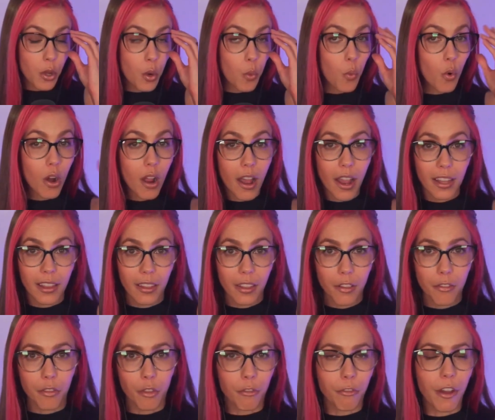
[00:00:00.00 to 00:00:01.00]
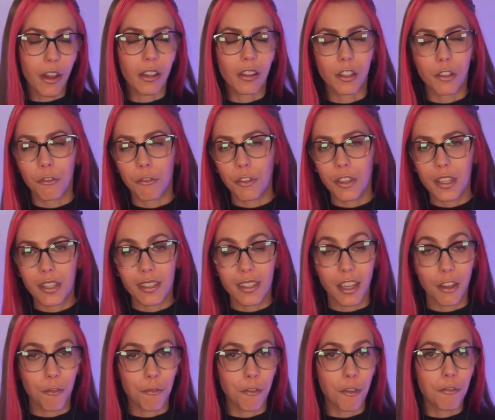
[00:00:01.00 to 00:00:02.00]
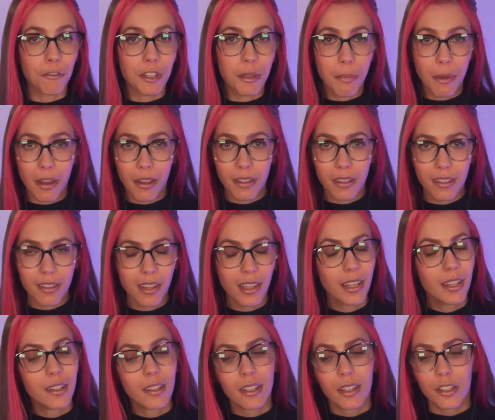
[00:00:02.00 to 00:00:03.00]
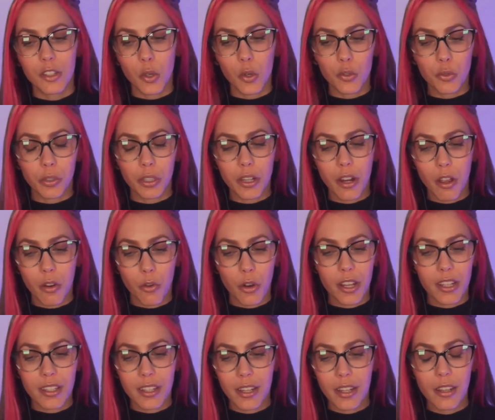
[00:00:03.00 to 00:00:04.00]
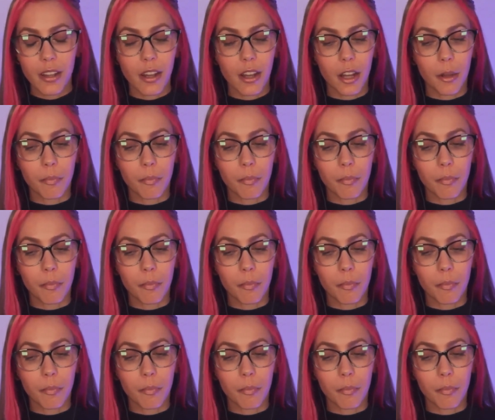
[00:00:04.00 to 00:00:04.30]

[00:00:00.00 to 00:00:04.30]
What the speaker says: Where I live, the filing fee is like $50. So it's really not crazy.